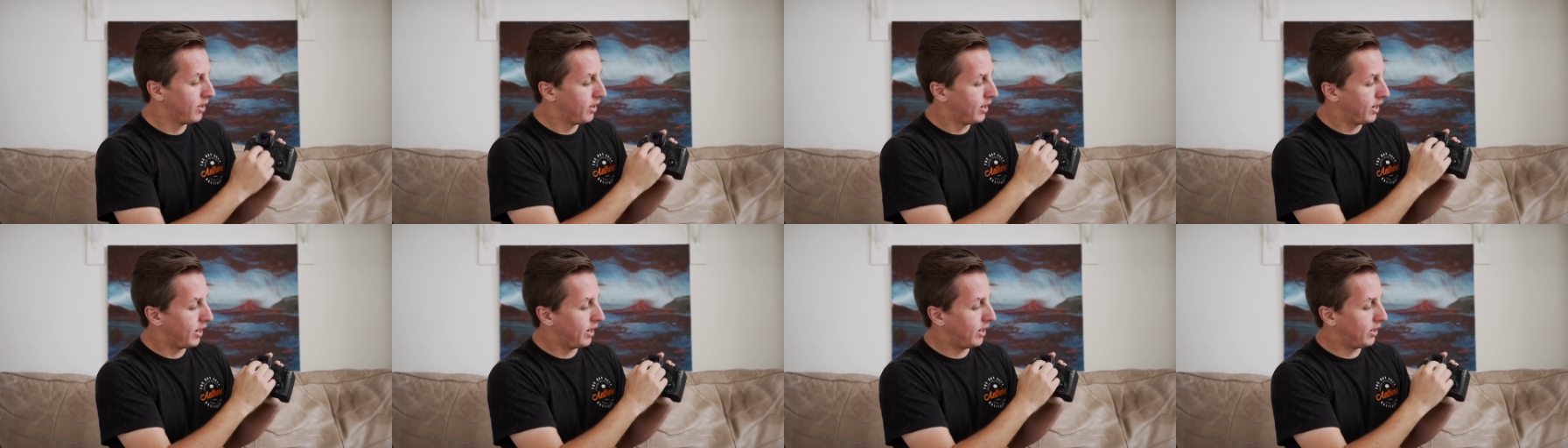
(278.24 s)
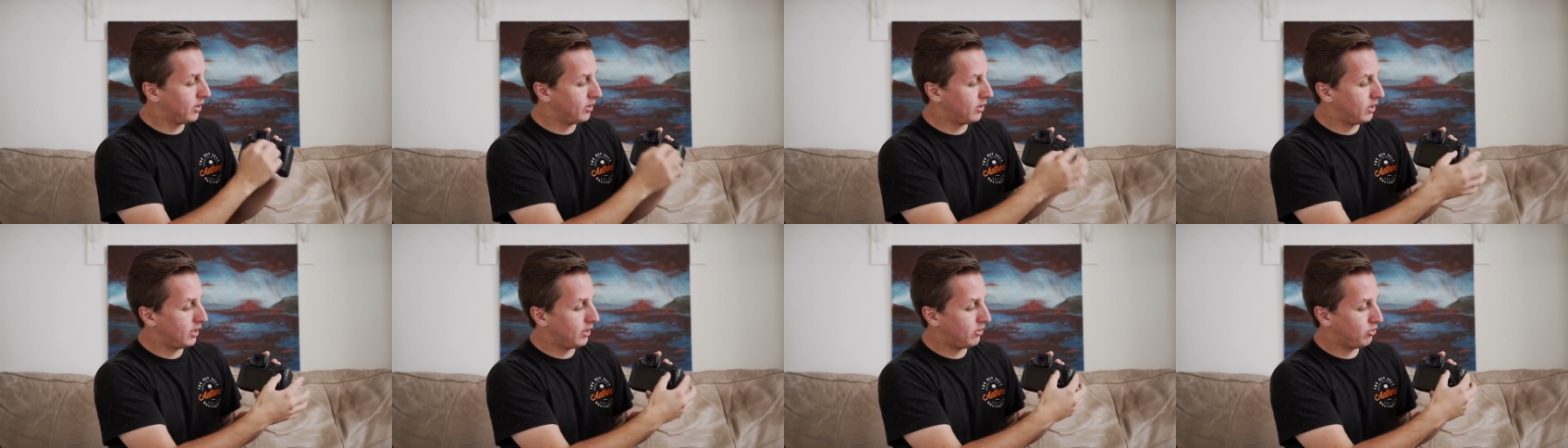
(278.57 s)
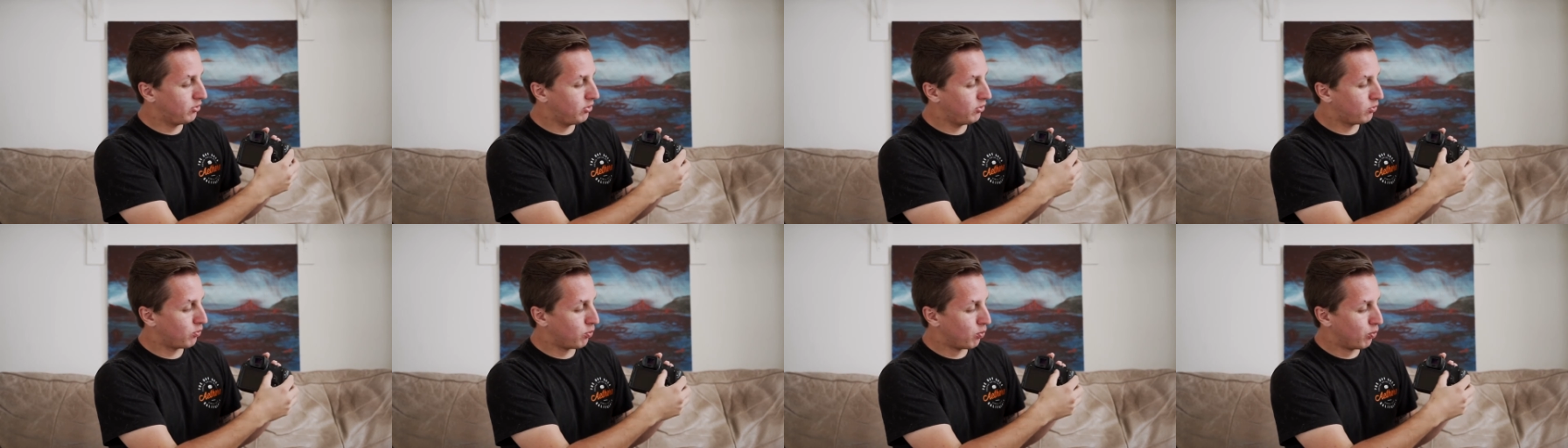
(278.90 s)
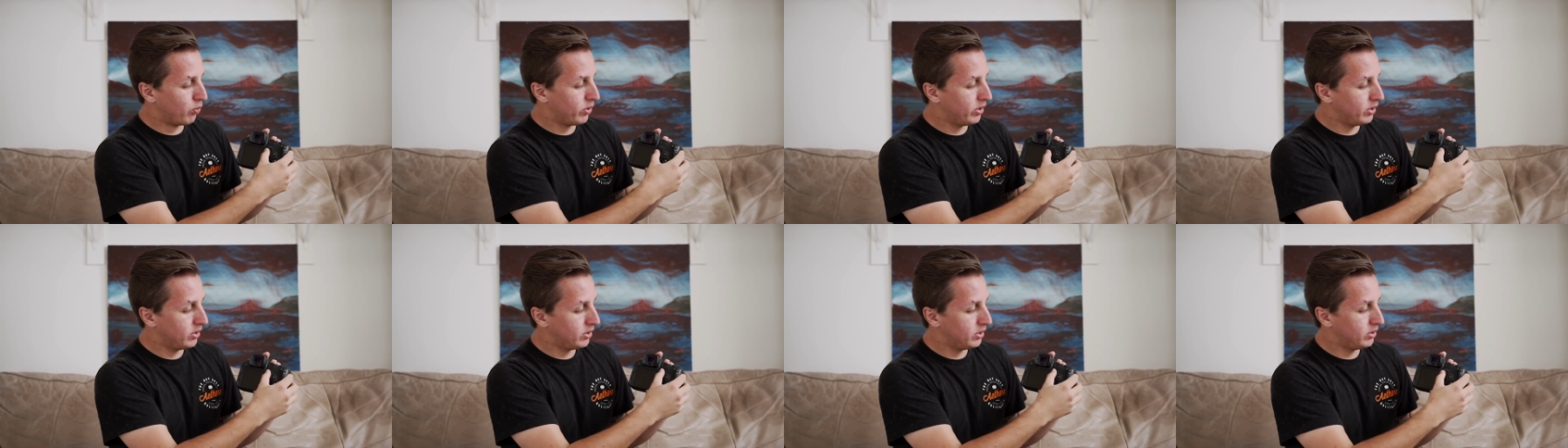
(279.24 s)
And it's just
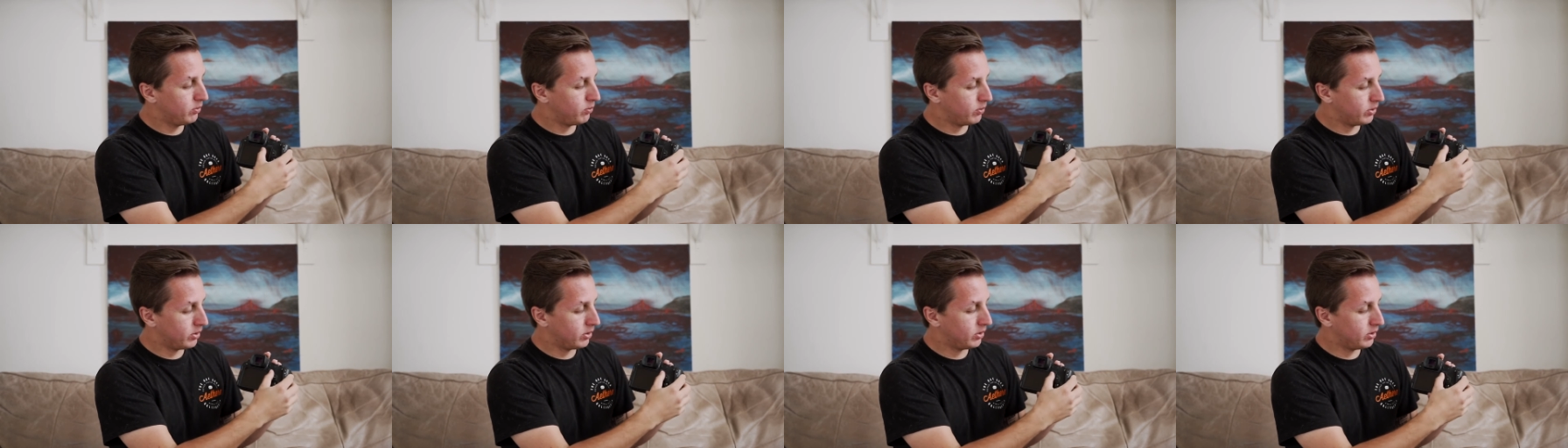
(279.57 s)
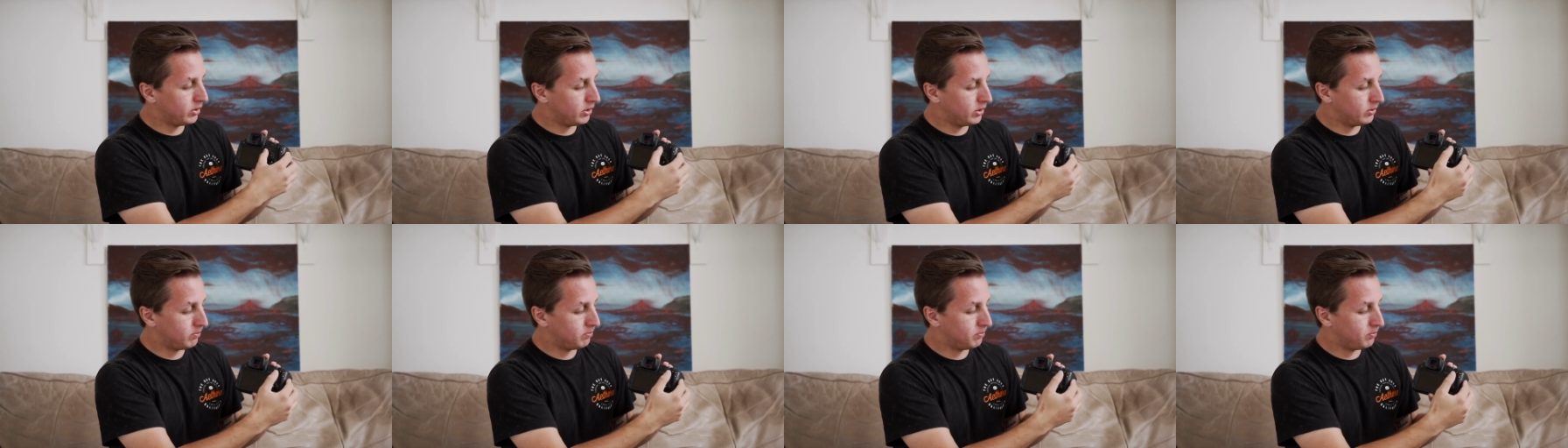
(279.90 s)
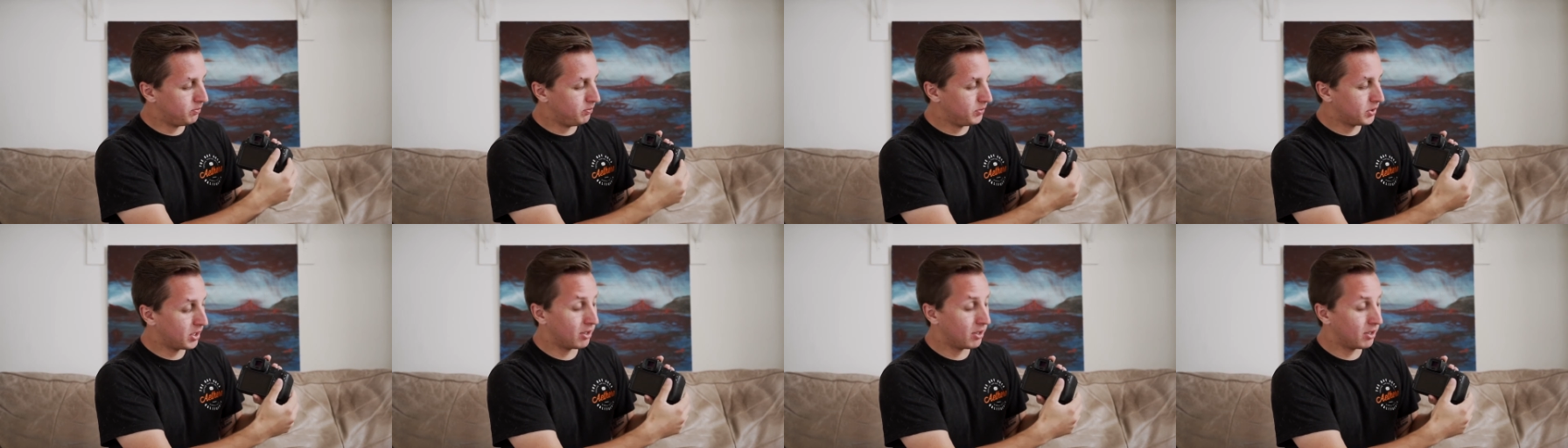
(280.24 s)
really, really